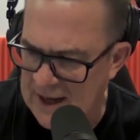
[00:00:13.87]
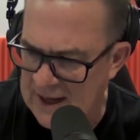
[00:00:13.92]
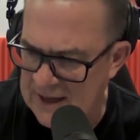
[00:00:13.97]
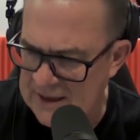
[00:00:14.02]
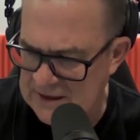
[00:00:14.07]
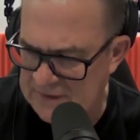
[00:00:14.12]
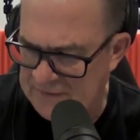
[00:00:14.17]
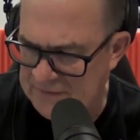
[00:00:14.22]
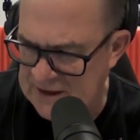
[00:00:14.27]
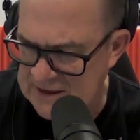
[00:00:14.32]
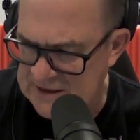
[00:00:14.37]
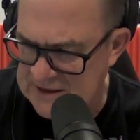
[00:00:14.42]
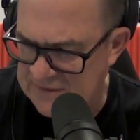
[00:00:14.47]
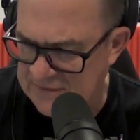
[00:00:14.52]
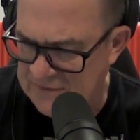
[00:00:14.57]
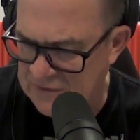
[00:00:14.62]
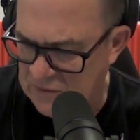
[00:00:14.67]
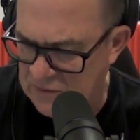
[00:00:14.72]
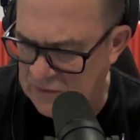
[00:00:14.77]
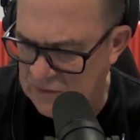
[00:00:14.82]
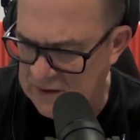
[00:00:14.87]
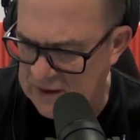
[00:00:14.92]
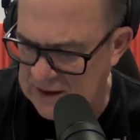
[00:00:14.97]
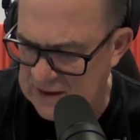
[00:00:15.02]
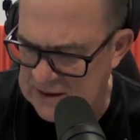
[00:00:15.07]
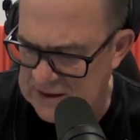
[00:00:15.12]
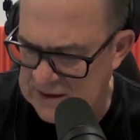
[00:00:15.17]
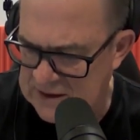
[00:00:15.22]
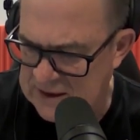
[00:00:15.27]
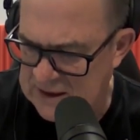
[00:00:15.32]
Arts Festival,
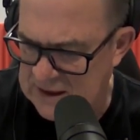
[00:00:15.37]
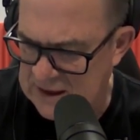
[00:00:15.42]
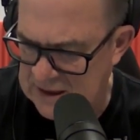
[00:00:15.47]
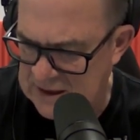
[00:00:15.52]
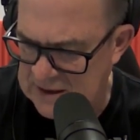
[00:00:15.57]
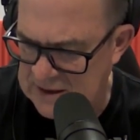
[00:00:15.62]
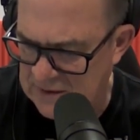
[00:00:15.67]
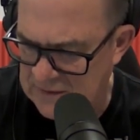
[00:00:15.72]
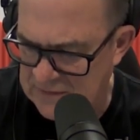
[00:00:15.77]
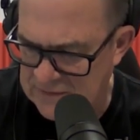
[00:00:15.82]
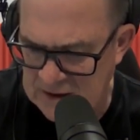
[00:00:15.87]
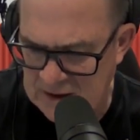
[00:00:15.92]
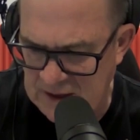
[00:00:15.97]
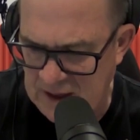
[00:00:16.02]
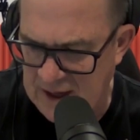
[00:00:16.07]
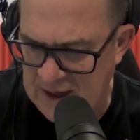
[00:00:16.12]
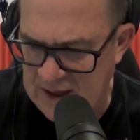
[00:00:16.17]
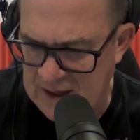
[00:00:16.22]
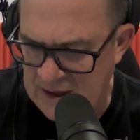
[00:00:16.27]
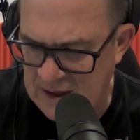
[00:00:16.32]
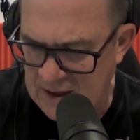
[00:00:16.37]
which kicks off today.